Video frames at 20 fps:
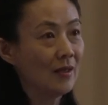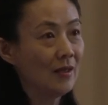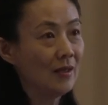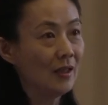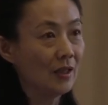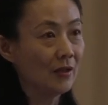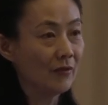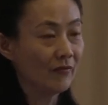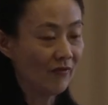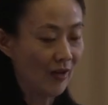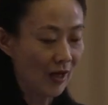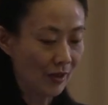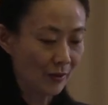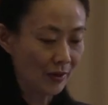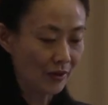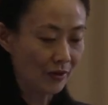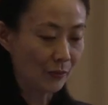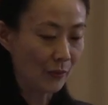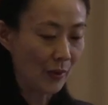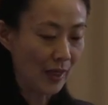in
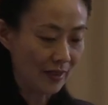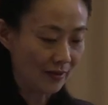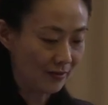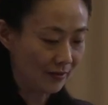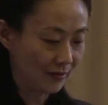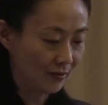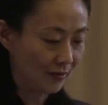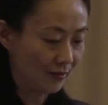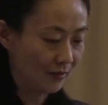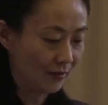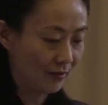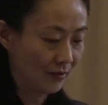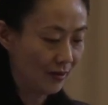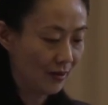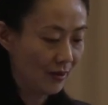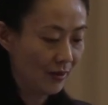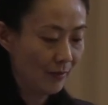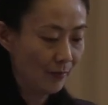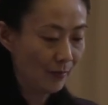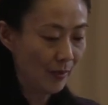various ways.
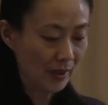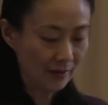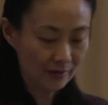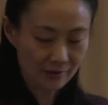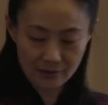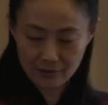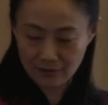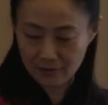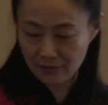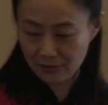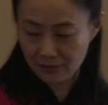But